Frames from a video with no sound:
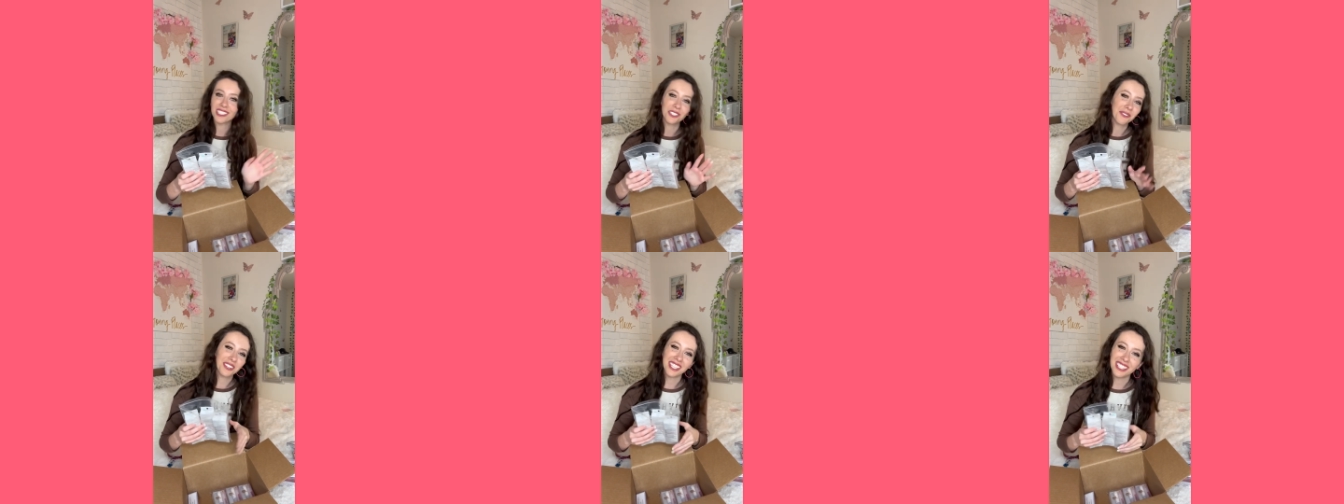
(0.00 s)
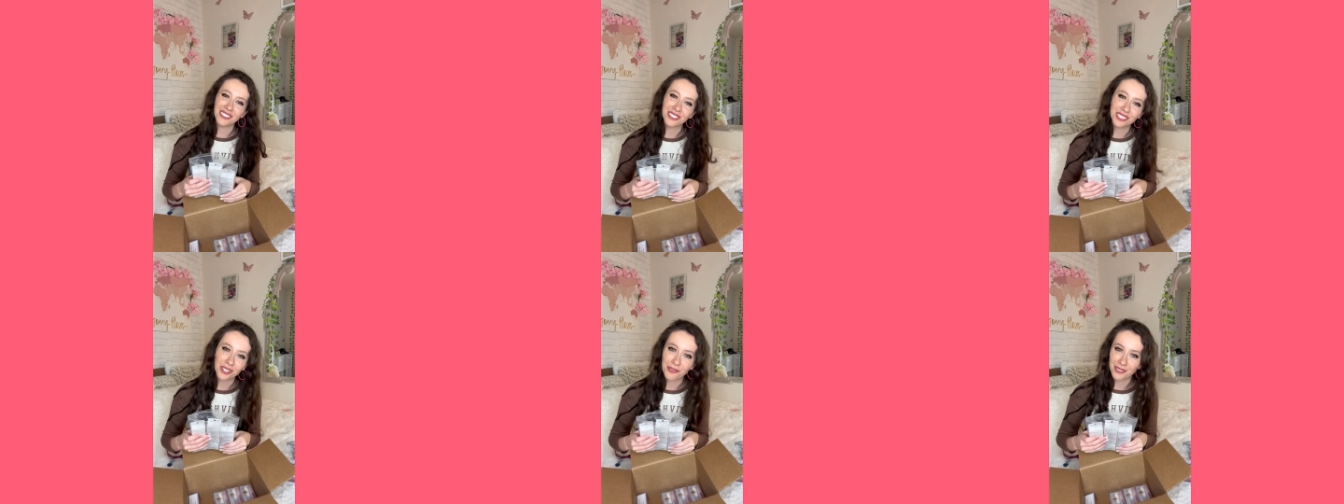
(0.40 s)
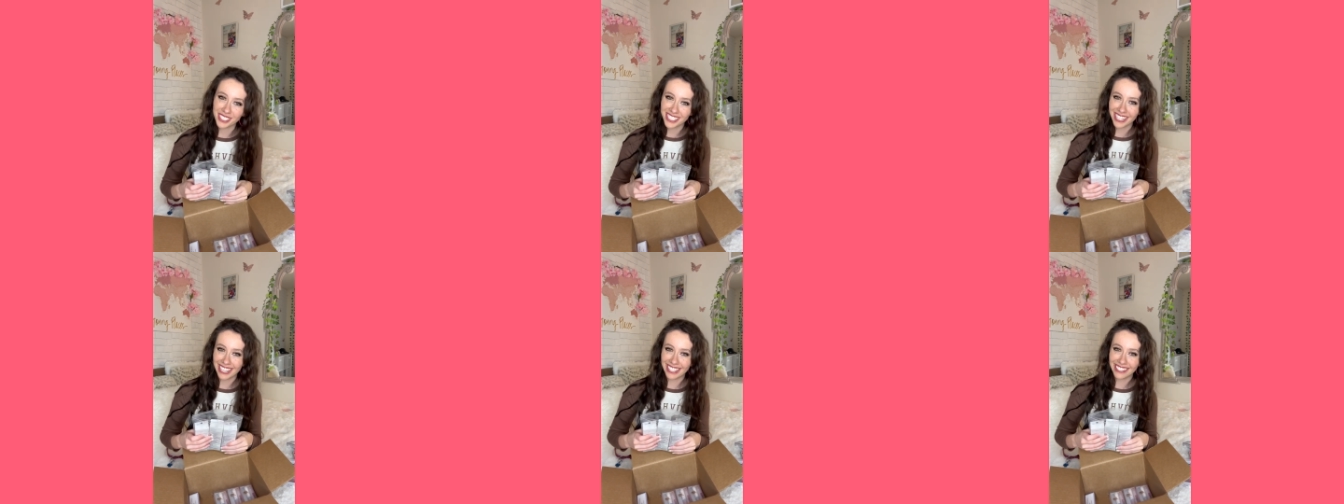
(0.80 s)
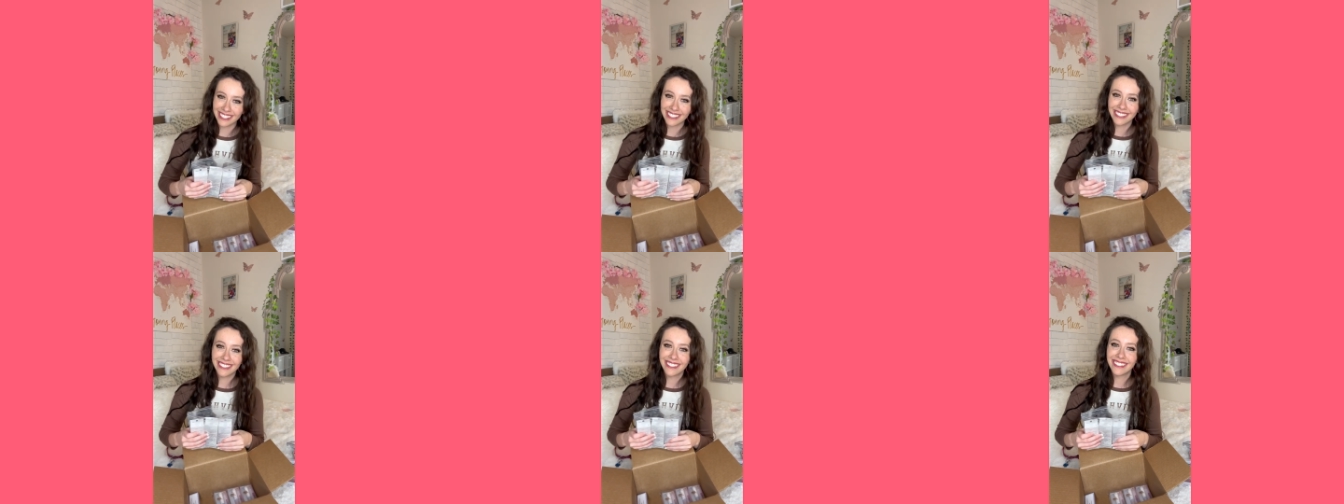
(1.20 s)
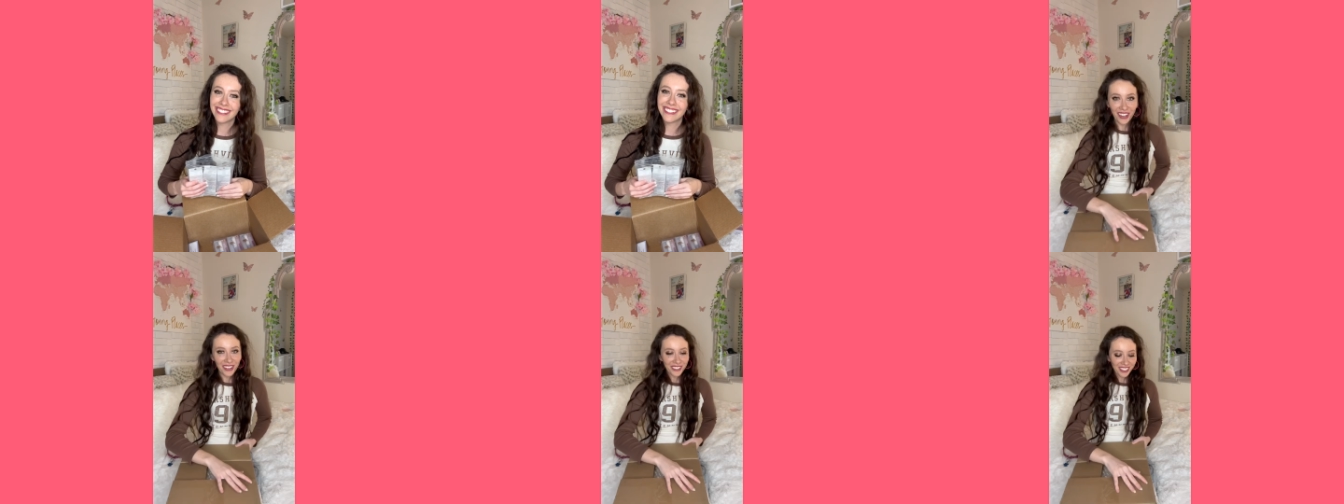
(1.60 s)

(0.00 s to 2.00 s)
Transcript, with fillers: So thank you so much again. All